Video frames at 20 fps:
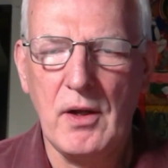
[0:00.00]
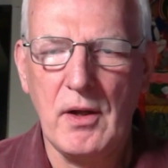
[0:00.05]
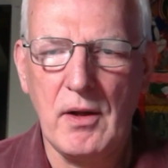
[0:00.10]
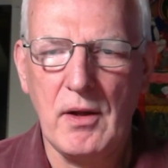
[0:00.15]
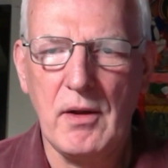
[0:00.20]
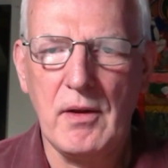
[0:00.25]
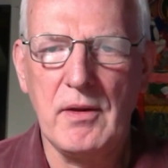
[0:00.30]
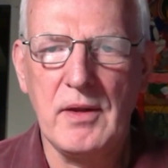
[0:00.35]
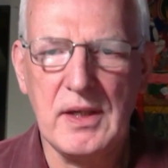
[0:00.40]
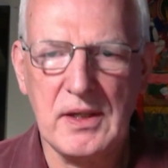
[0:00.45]

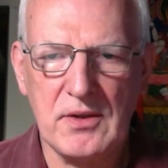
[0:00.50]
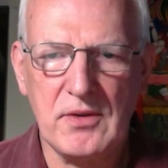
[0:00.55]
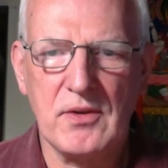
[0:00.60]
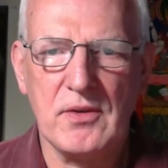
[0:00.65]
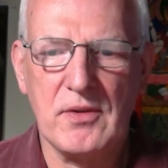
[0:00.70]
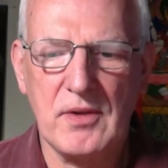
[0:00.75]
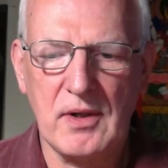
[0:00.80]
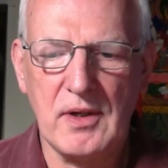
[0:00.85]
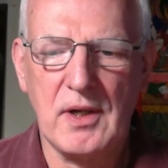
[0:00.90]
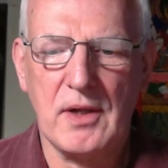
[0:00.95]
This
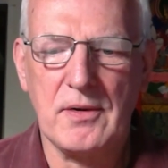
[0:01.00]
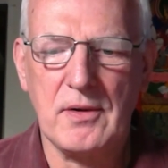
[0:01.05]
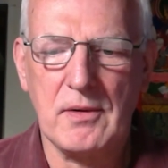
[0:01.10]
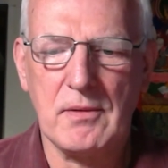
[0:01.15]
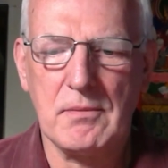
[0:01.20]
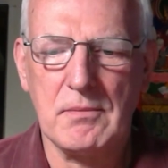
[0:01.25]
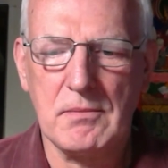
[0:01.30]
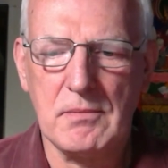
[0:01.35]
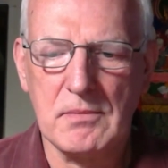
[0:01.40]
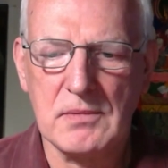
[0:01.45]
is
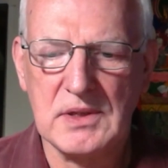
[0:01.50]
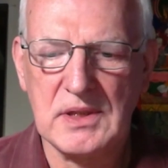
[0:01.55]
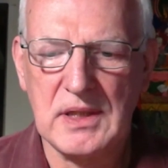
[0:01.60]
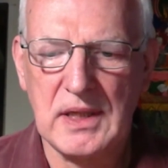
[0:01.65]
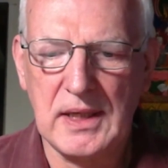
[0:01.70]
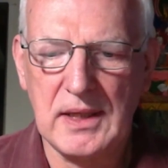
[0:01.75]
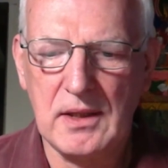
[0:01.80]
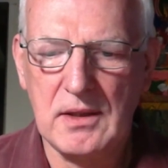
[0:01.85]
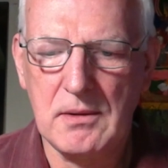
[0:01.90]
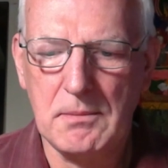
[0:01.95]
another
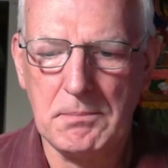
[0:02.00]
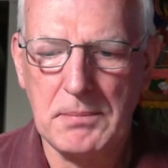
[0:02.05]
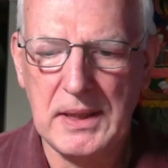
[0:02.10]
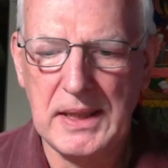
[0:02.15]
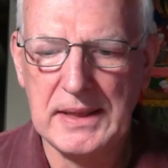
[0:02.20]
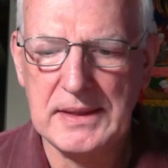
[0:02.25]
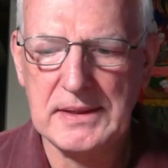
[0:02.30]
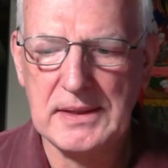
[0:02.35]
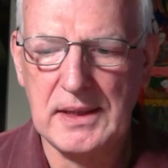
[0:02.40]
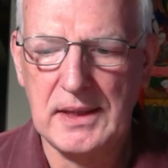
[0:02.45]
slight
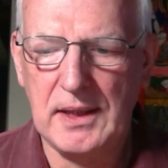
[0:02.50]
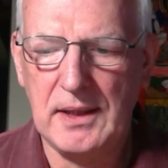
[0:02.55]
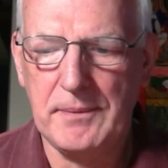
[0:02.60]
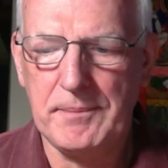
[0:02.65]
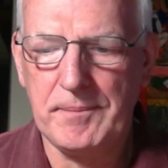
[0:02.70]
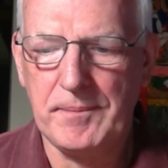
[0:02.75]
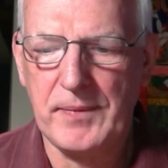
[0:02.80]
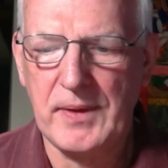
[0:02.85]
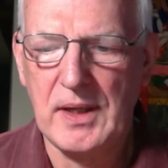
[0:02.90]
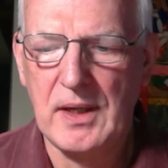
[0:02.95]
complexity.
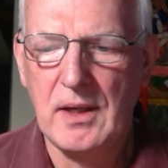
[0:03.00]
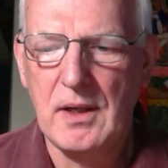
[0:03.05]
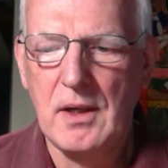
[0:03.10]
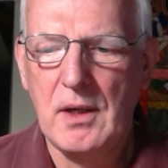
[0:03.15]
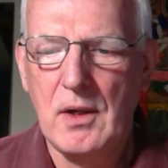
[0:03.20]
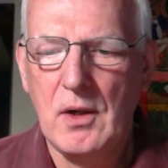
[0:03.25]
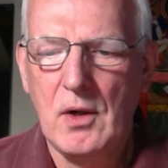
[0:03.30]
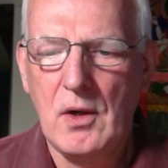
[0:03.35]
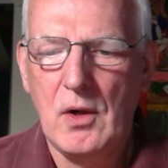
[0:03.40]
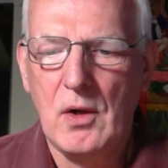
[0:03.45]

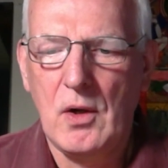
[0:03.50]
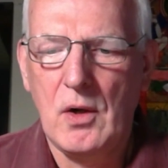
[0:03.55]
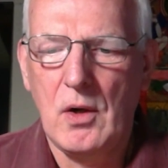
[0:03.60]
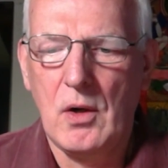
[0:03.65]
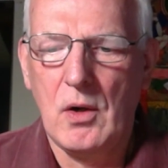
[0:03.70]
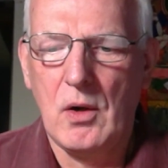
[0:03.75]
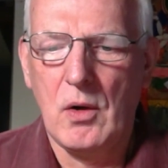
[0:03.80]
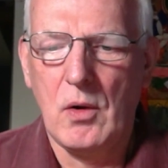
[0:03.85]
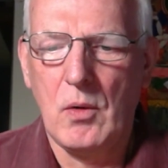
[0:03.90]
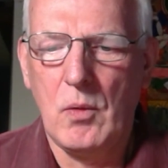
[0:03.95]

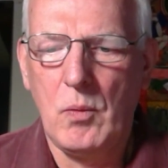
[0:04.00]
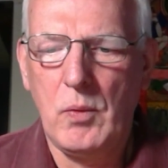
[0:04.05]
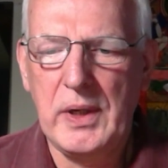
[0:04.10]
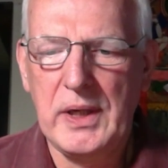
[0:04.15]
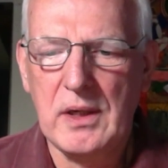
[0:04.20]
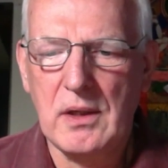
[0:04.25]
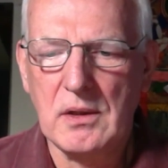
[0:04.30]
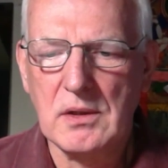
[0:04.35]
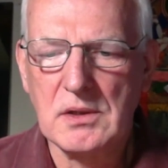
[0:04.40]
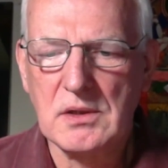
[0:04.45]
We
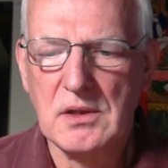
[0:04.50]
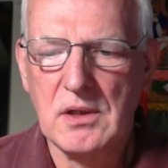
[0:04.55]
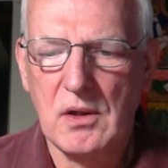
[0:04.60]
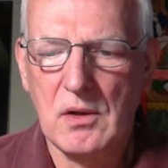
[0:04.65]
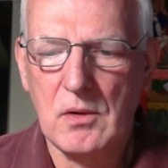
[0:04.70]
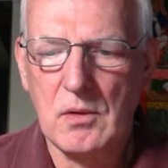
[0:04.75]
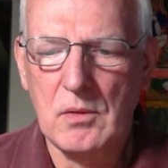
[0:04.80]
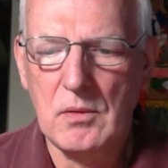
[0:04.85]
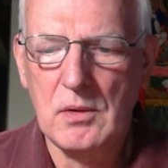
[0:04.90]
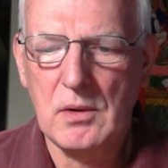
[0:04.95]

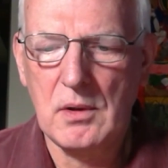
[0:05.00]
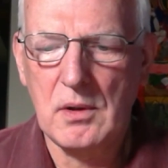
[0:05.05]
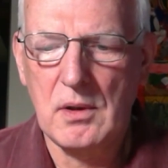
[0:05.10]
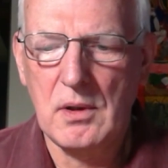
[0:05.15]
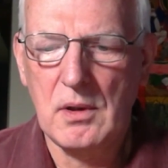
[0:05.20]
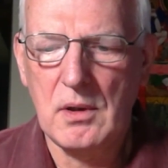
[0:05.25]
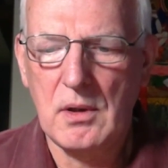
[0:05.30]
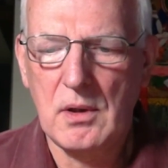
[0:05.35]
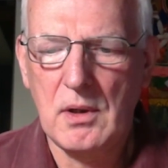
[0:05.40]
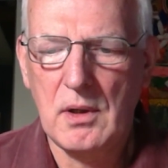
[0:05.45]
also
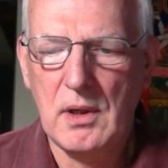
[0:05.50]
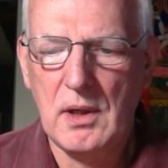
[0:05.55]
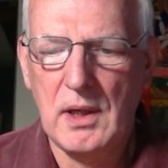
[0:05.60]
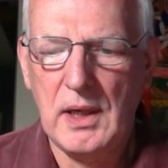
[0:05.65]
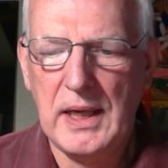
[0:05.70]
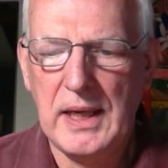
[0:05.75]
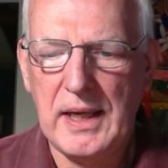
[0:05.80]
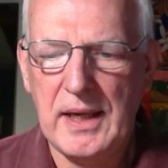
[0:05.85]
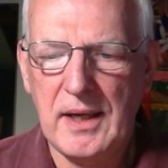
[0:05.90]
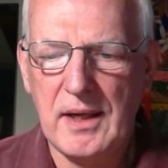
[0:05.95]

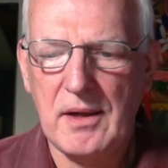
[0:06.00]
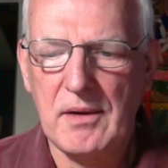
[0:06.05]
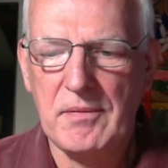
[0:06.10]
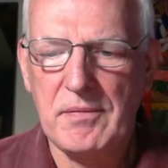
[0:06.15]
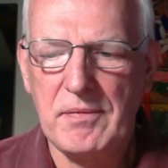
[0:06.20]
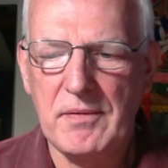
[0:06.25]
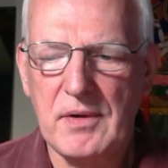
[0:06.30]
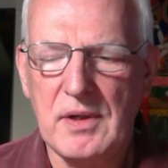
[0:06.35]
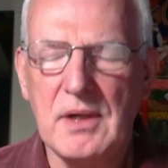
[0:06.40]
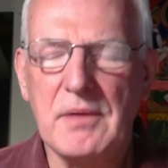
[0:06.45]

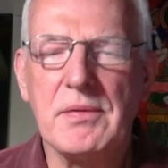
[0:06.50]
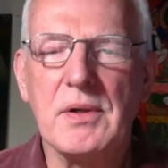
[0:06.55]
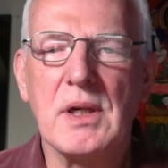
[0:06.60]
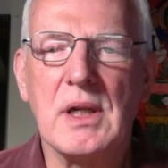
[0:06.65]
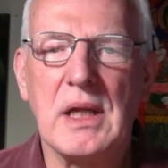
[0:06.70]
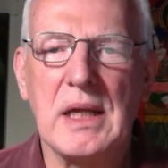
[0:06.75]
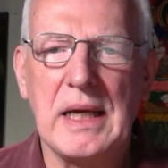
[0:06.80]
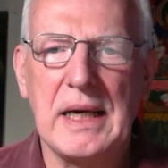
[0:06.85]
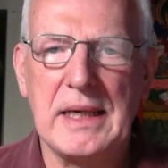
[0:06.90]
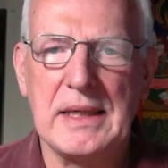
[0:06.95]
have different
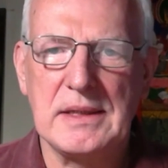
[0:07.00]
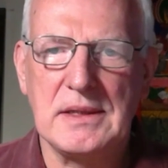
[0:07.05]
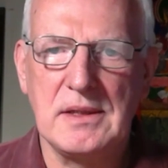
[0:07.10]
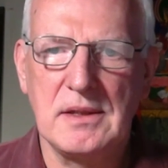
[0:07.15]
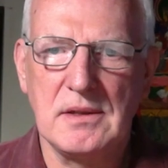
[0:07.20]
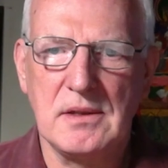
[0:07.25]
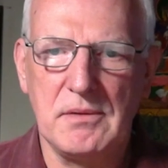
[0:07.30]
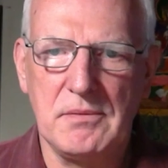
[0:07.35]
classes of